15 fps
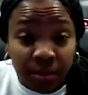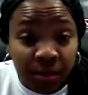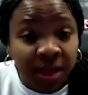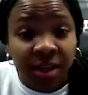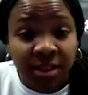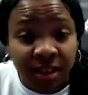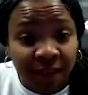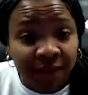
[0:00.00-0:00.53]

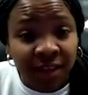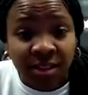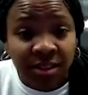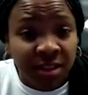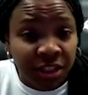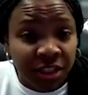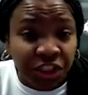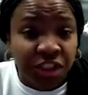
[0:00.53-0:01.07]
because
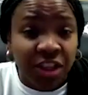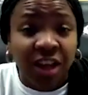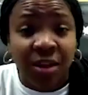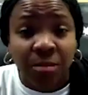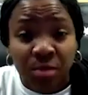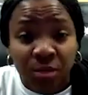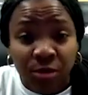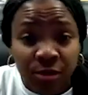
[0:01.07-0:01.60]
obviously she's not a
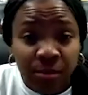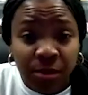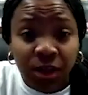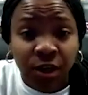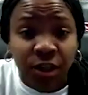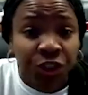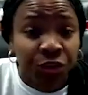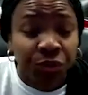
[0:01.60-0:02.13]

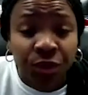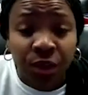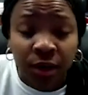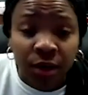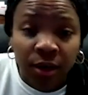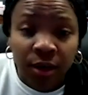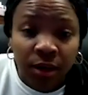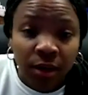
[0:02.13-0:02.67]
perimeter shooter,